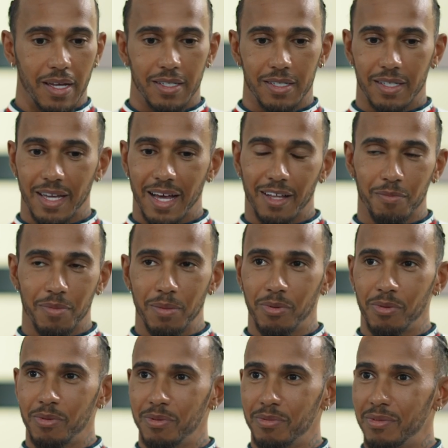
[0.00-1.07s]
see how
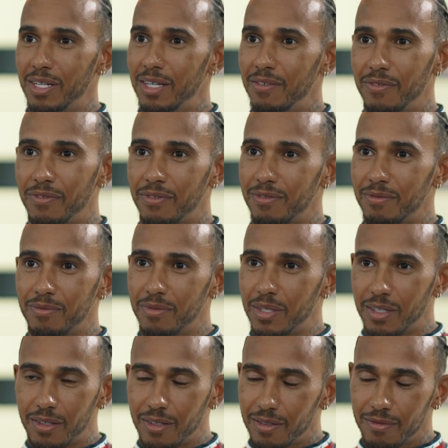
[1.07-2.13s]
people live
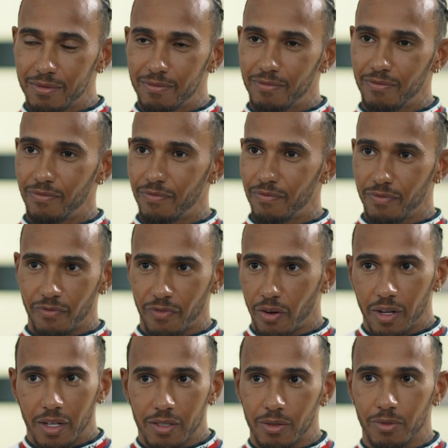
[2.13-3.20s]
with very
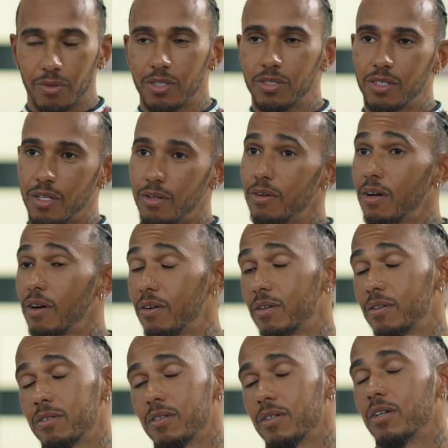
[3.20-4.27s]
little, which there are
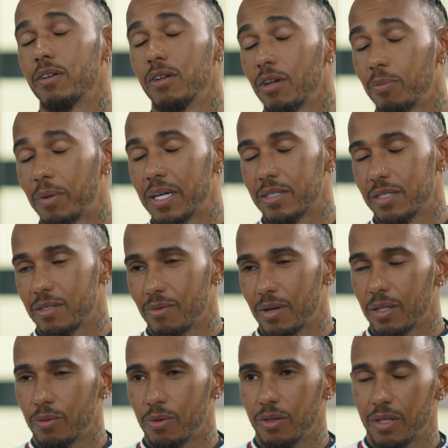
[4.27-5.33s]
in a lot of places around
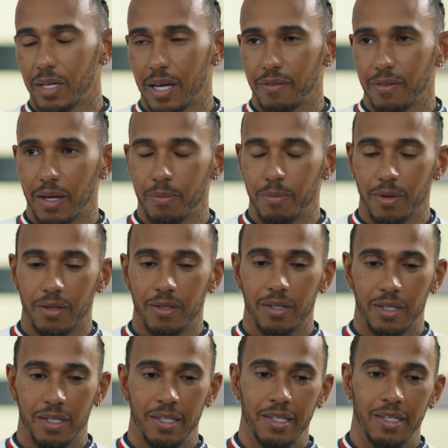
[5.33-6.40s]
the world that have that. But
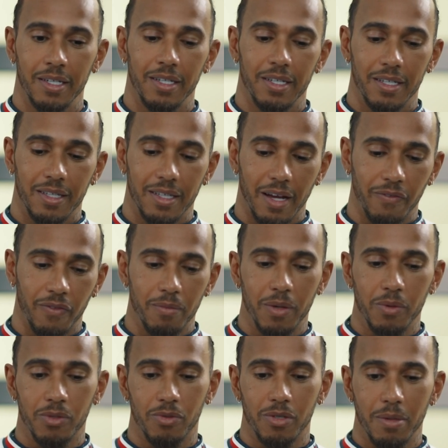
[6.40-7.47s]
that for me
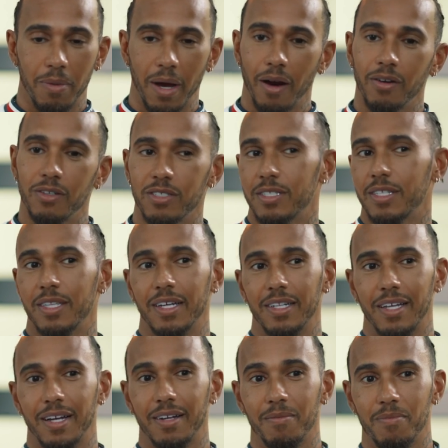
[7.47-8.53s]
was really empowering, just to think
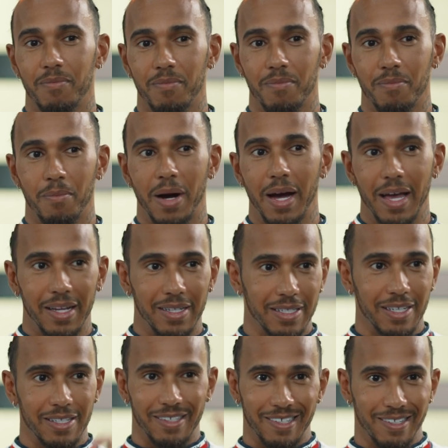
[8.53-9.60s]
that my
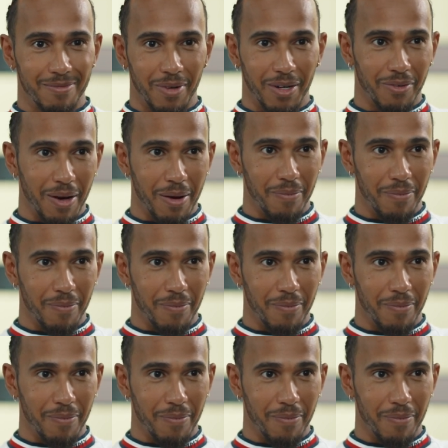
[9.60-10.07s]
ancestors, my